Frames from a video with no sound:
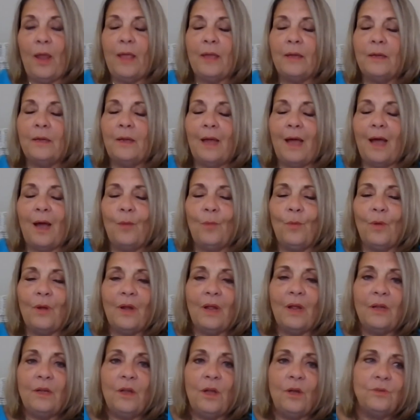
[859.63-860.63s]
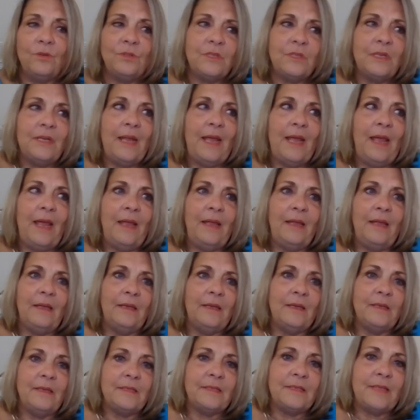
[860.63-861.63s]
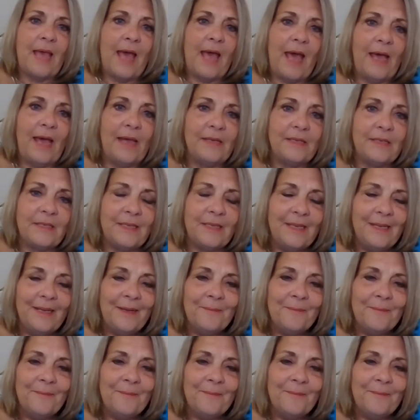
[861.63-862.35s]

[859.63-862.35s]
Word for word: And what I know today is that